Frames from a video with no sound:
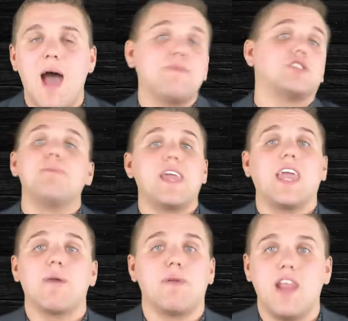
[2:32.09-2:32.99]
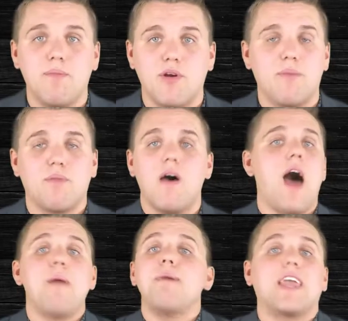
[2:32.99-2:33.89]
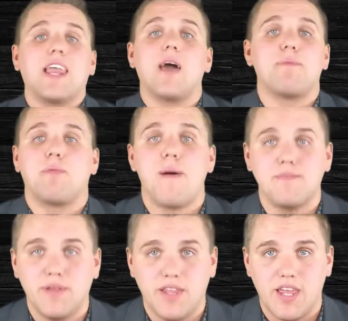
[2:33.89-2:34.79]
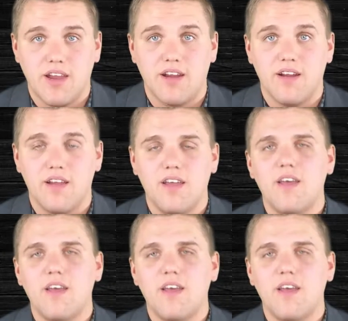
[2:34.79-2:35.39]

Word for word: I'm just making up a number, I'm making up a probability here.